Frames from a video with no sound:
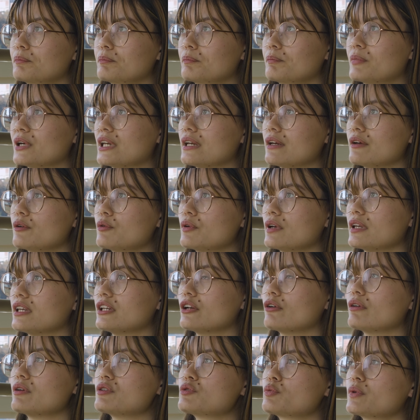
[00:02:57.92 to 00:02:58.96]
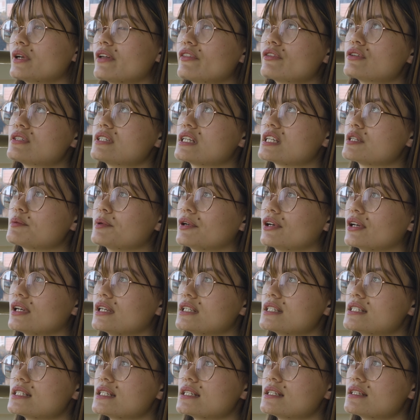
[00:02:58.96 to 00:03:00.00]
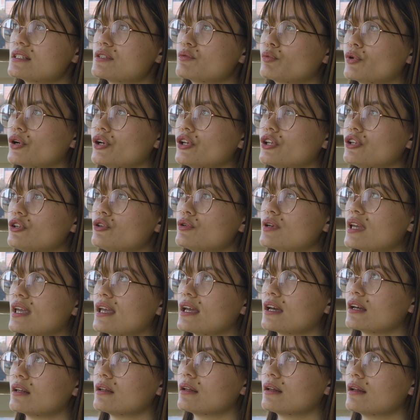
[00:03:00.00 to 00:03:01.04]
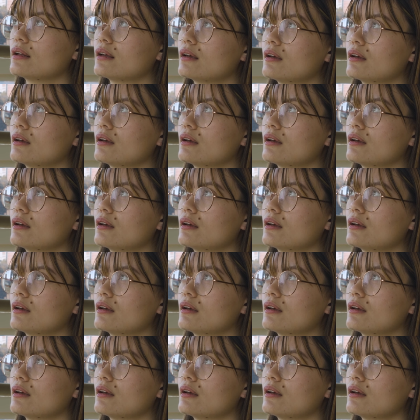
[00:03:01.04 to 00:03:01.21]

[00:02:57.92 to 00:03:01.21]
But it was one of those experiences where you can't